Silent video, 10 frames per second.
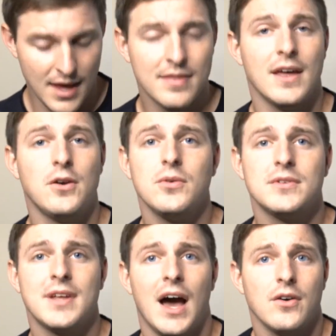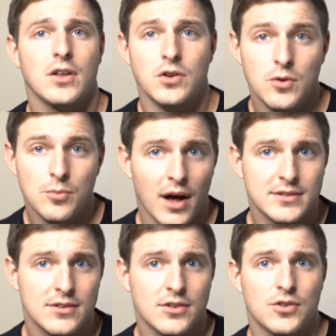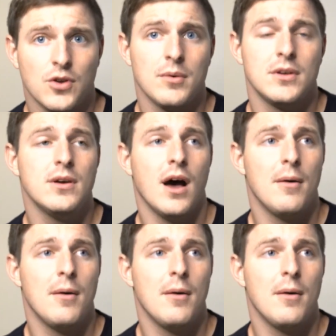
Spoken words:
They don't tout a new processor, so I